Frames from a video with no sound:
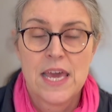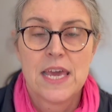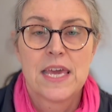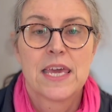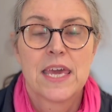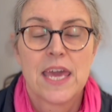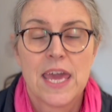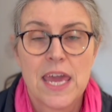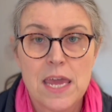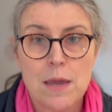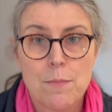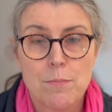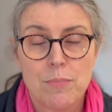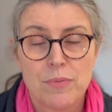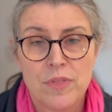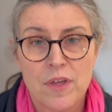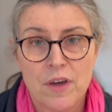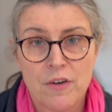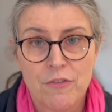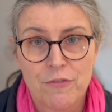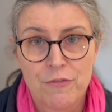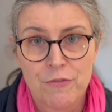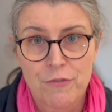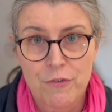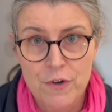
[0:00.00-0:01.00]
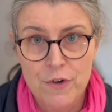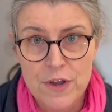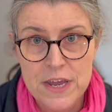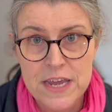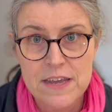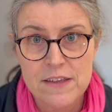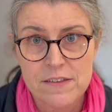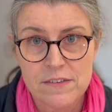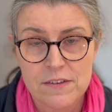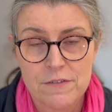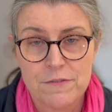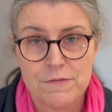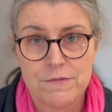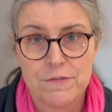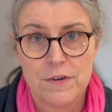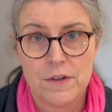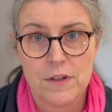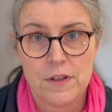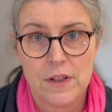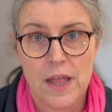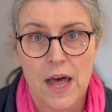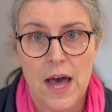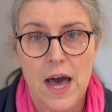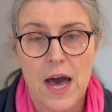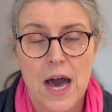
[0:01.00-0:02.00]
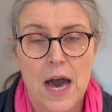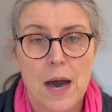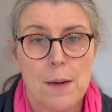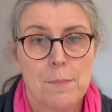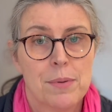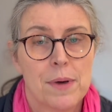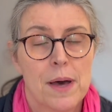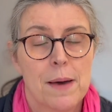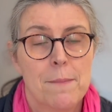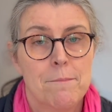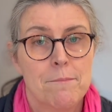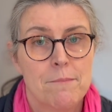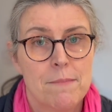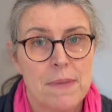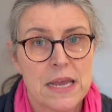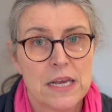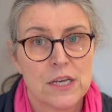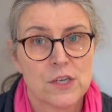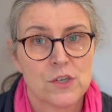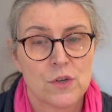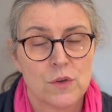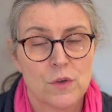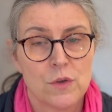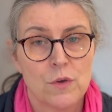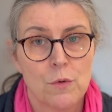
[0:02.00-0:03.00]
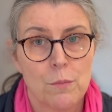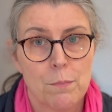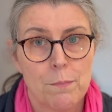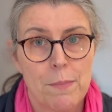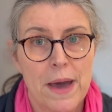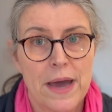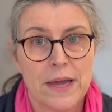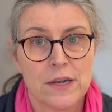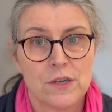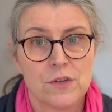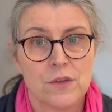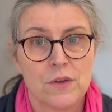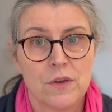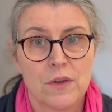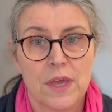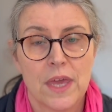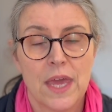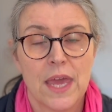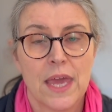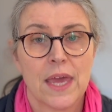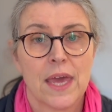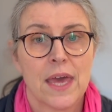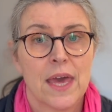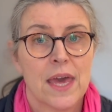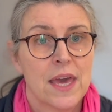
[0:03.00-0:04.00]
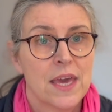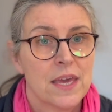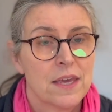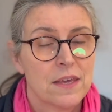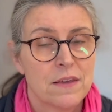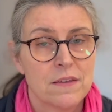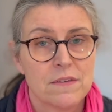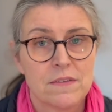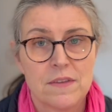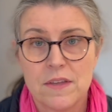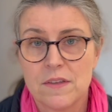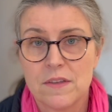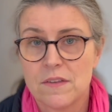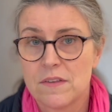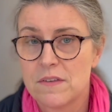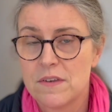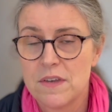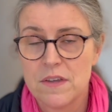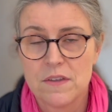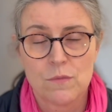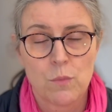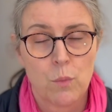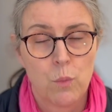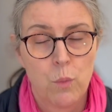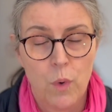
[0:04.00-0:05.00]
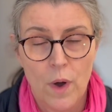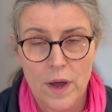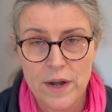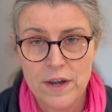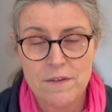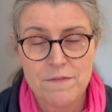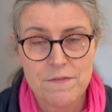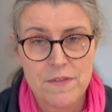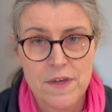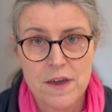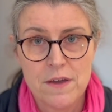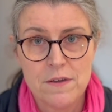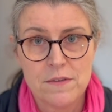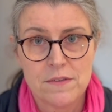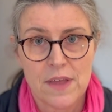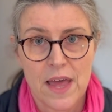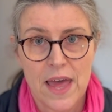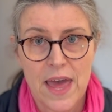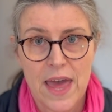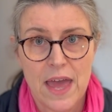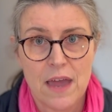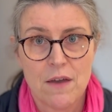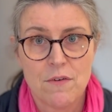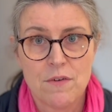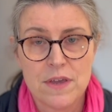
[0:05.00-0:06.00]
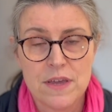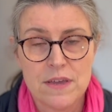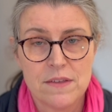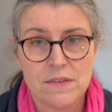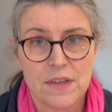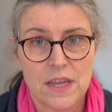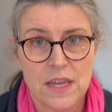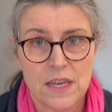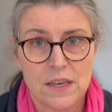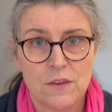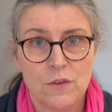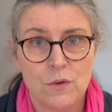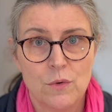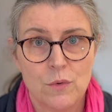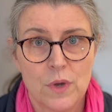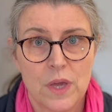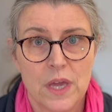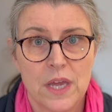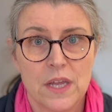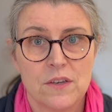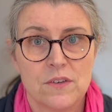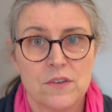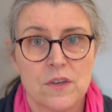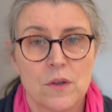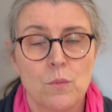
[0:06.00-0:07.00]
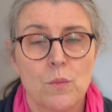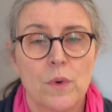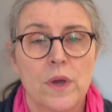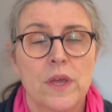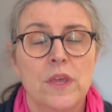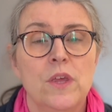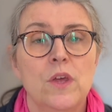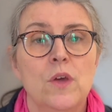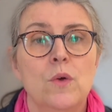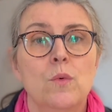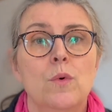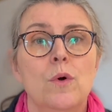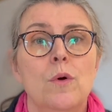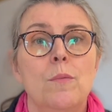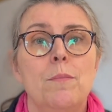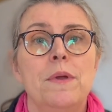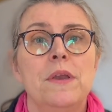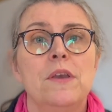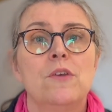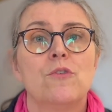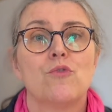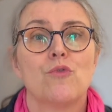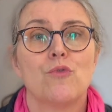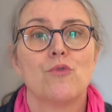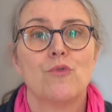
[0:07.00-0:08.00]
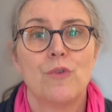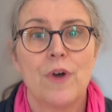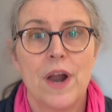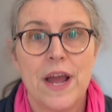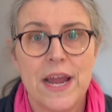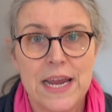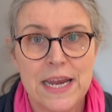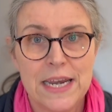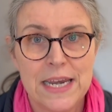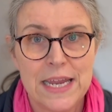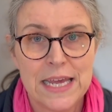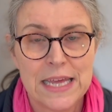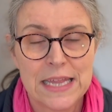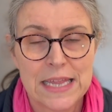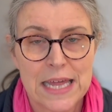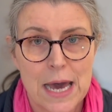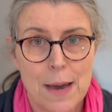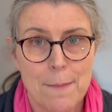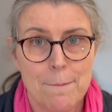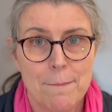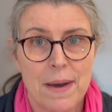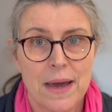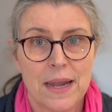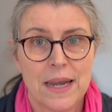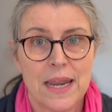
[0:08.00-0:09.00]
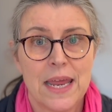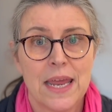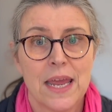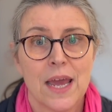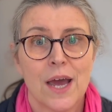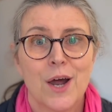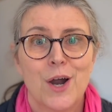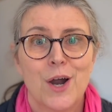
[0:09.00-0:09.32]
Keep the freezer full up and make sure you're batch cooking, because it's just one of those areas in your kitchen where you will be draining that money